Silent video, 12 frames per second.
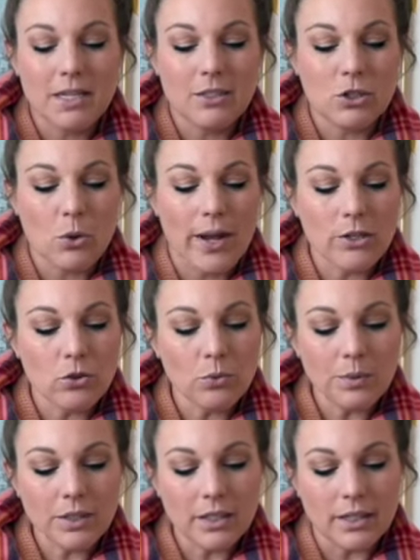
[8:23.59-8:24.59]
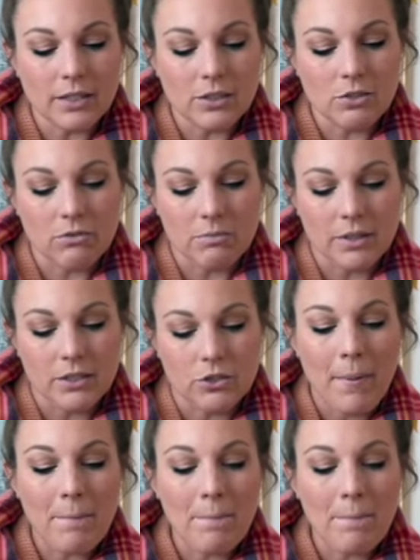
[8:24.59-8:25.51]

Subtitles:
So I don't really get so much